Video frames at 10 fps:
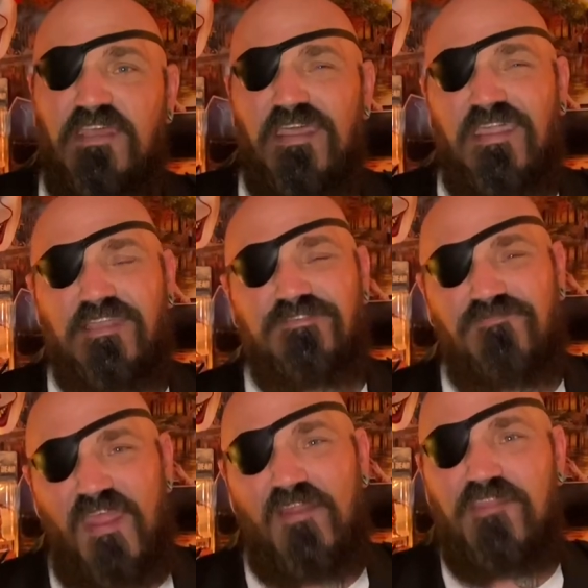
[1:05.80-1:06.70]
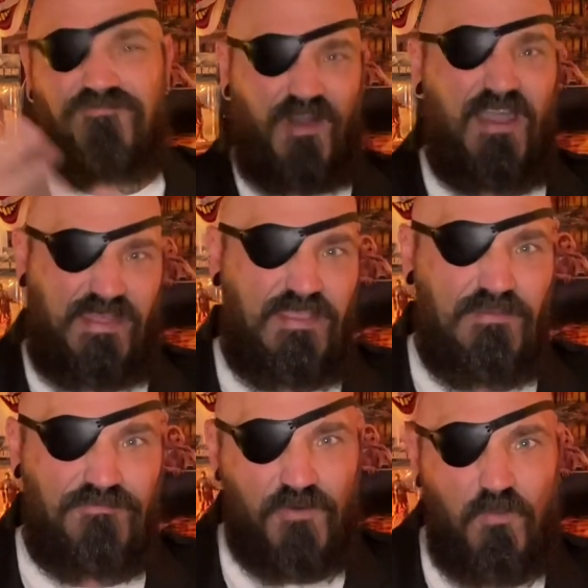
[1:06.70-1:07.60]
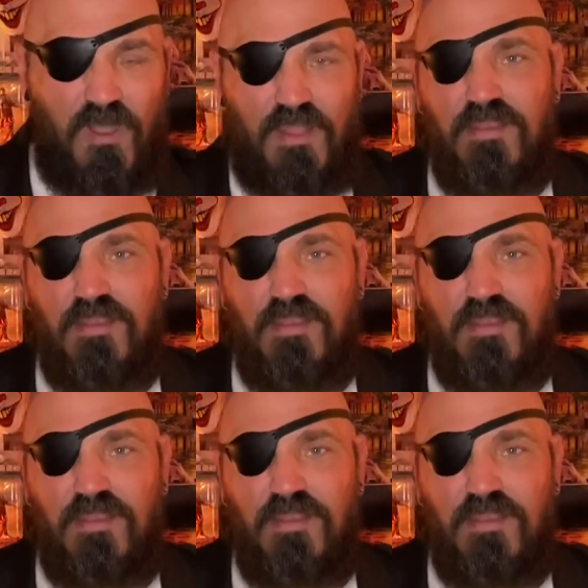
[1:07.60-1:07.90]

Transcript: it's very funny, for one,